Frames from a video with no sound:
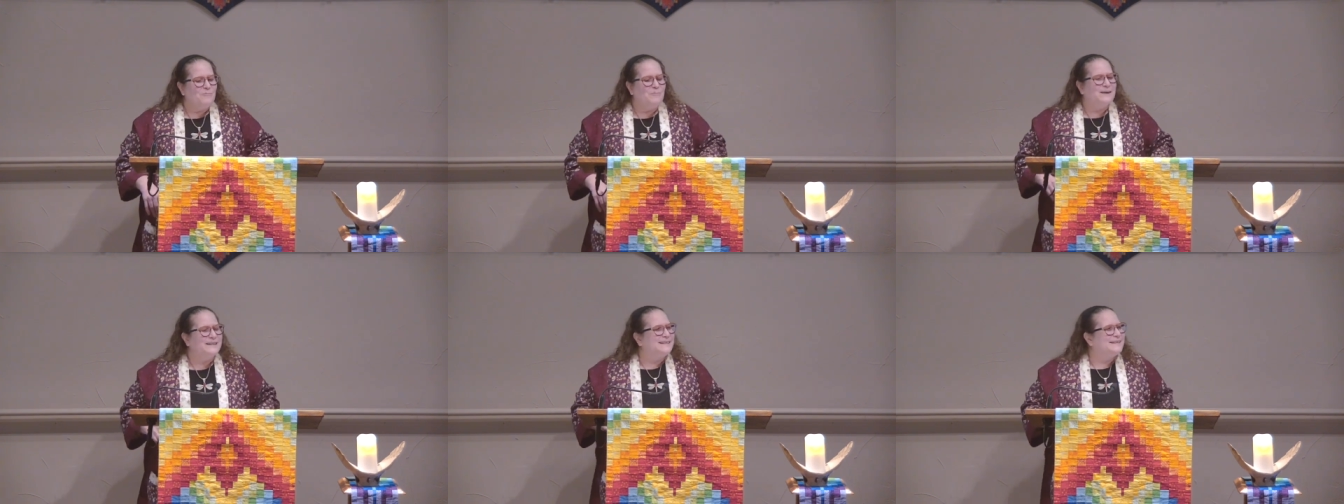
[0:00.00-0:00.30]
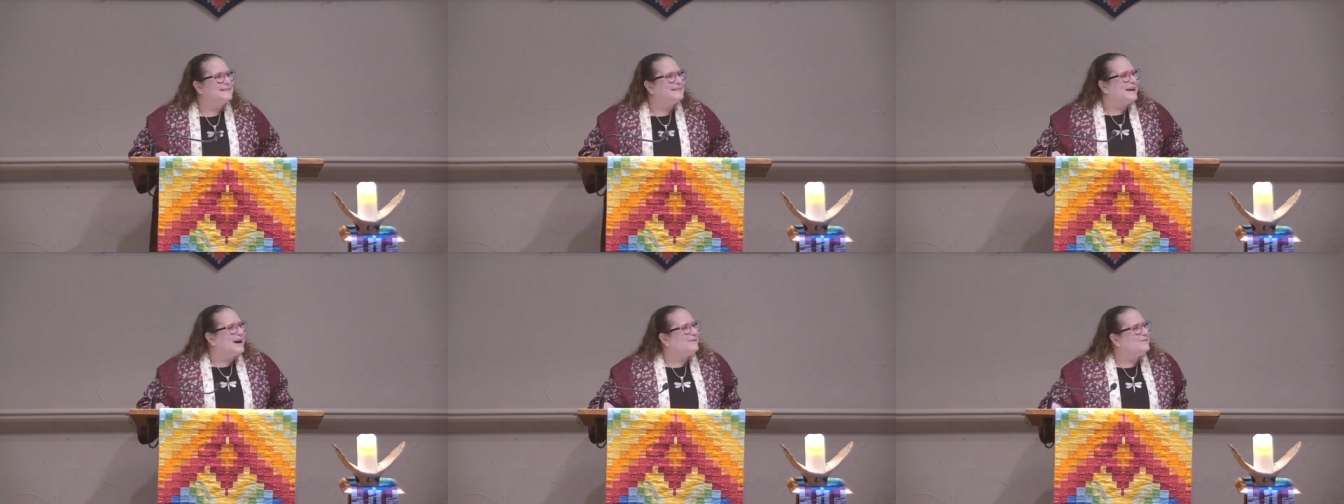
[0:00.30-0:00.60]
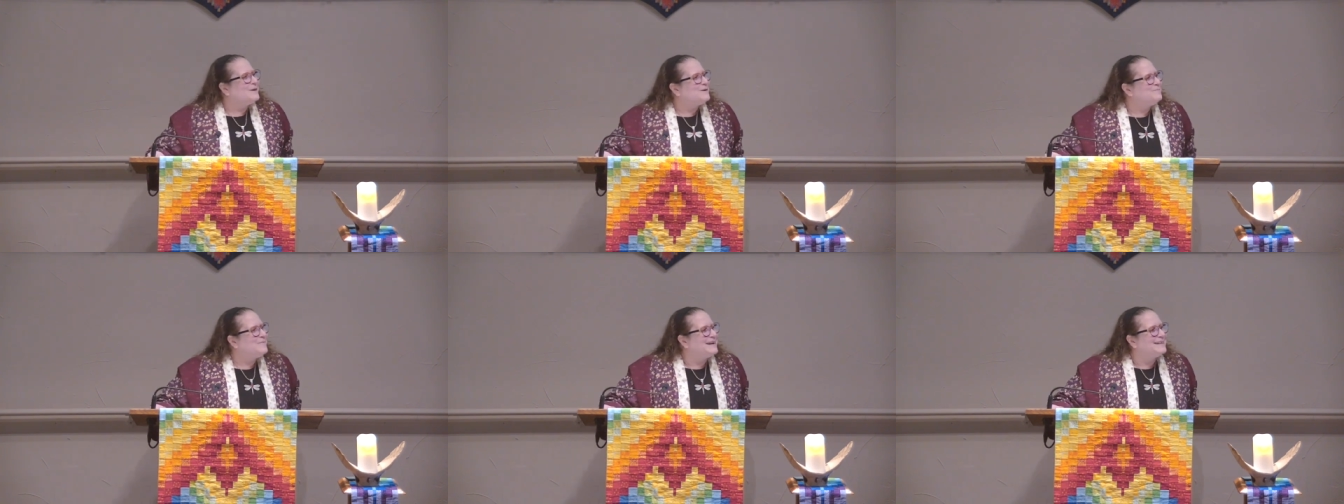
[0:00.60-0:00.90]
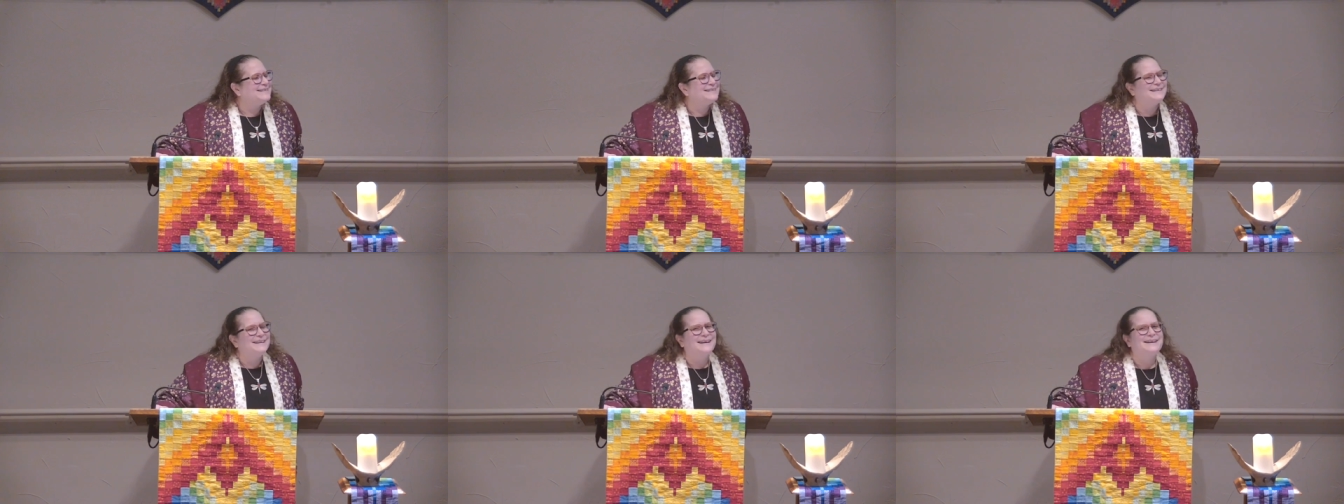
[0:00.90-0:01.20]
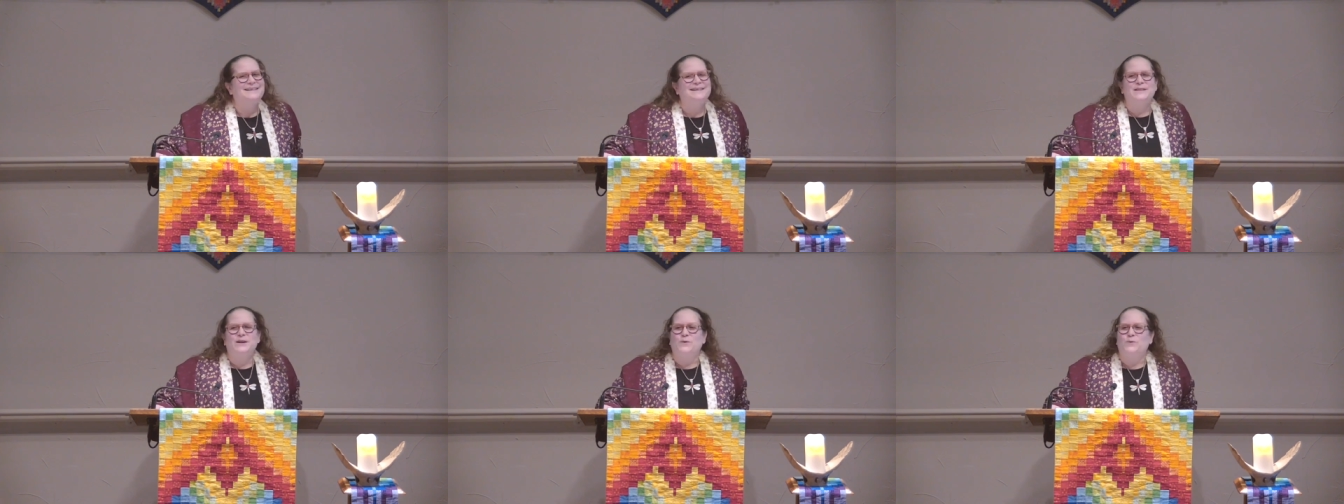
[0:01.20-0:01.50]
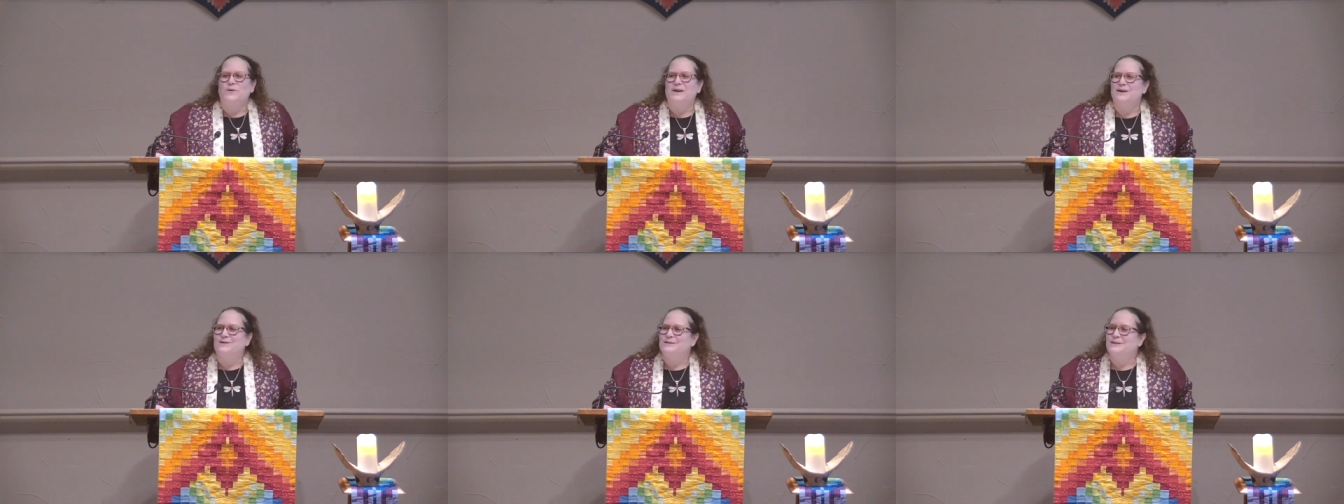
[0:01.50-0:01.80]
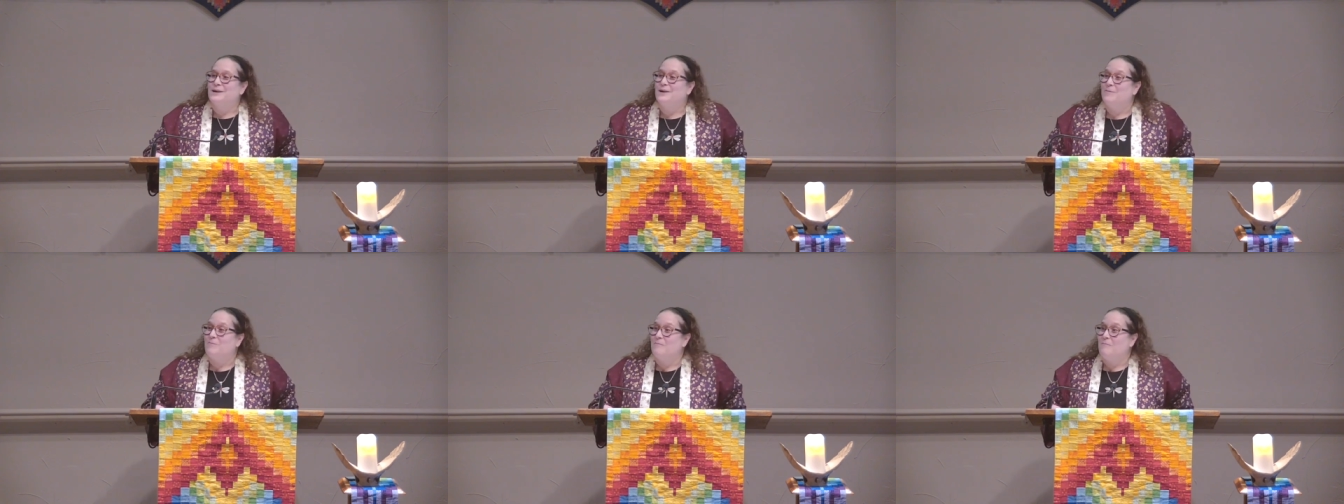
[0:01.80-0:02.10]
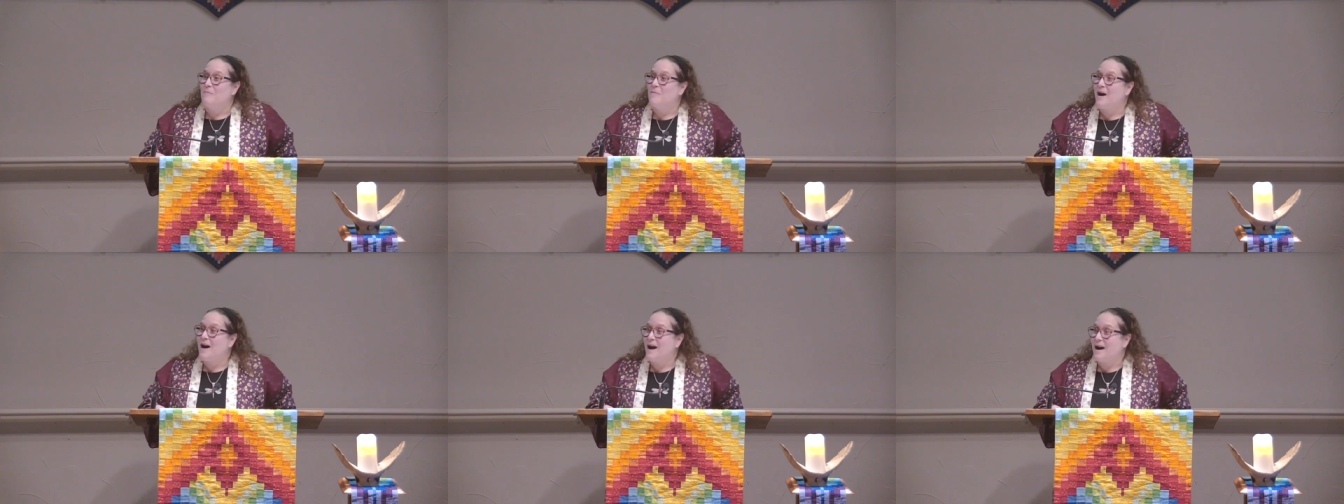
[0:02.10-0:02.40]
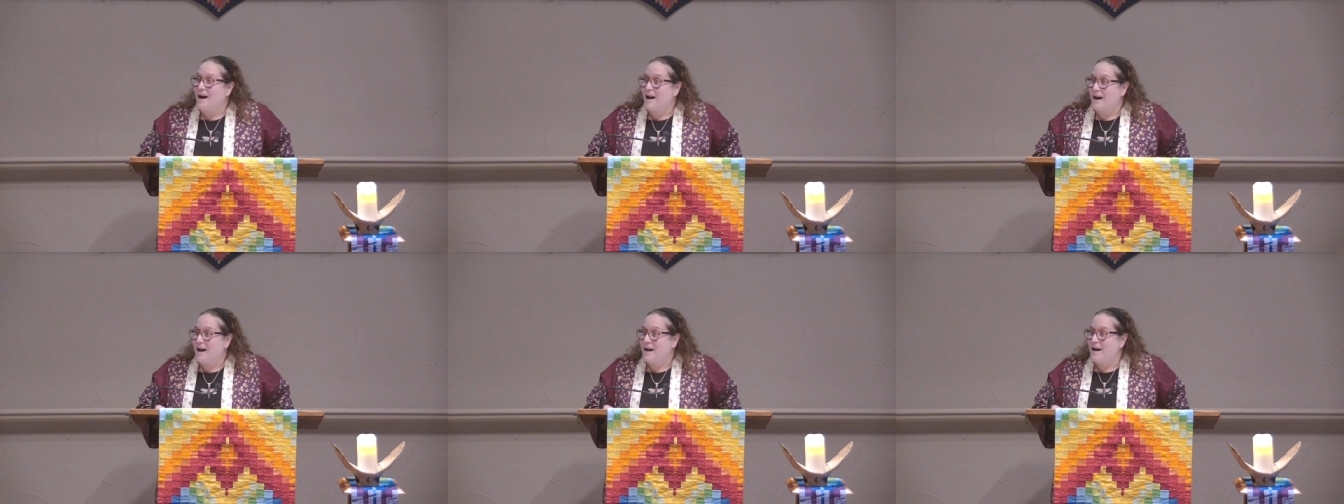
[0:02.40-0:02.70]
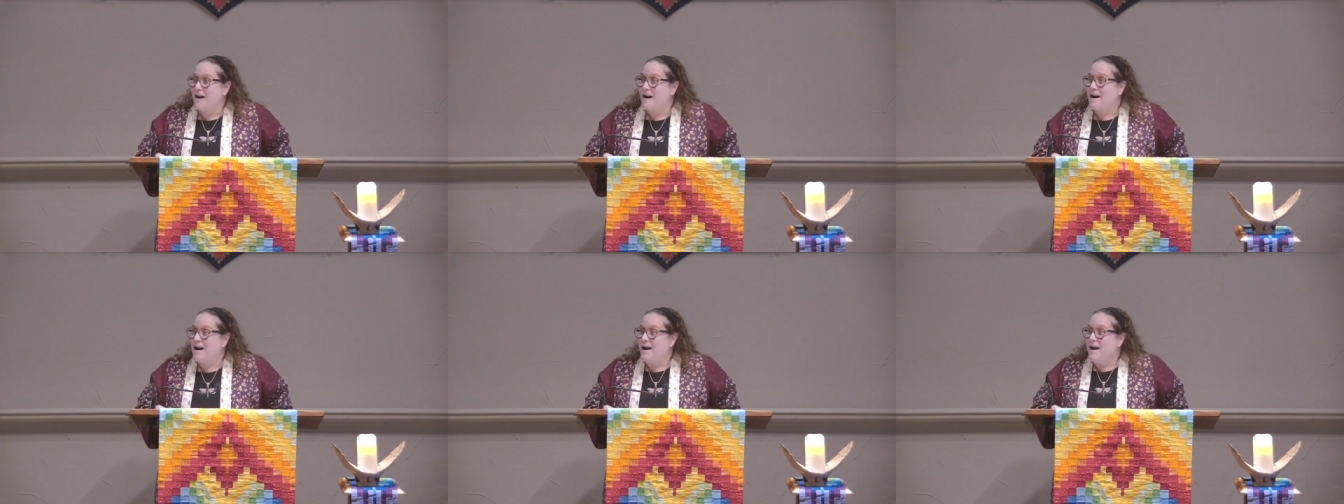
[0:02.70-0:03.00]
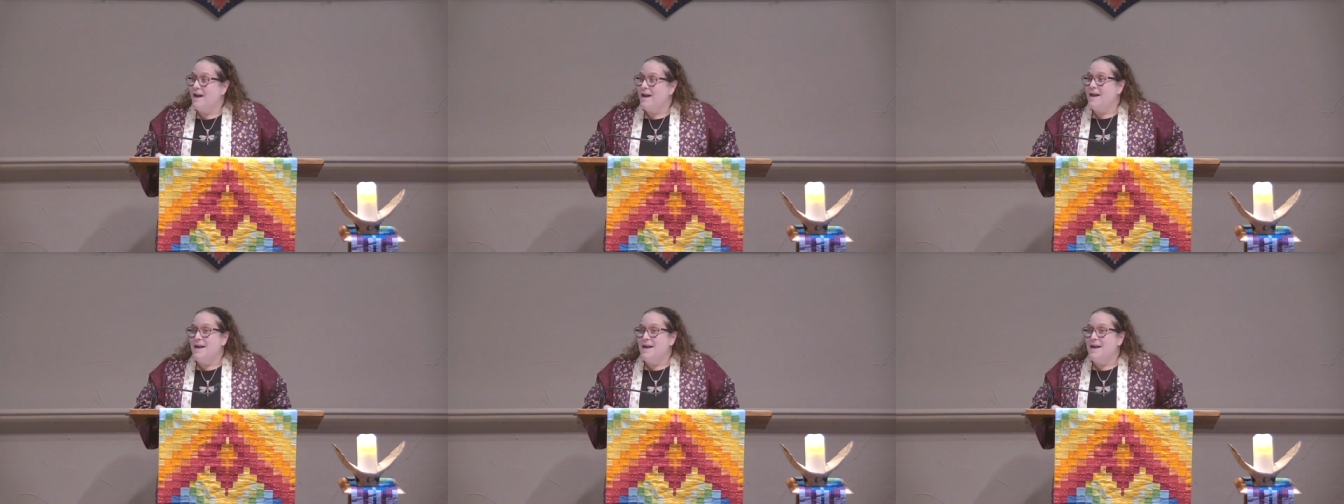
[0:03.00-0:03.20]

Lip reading: But several months later, the widow Tamar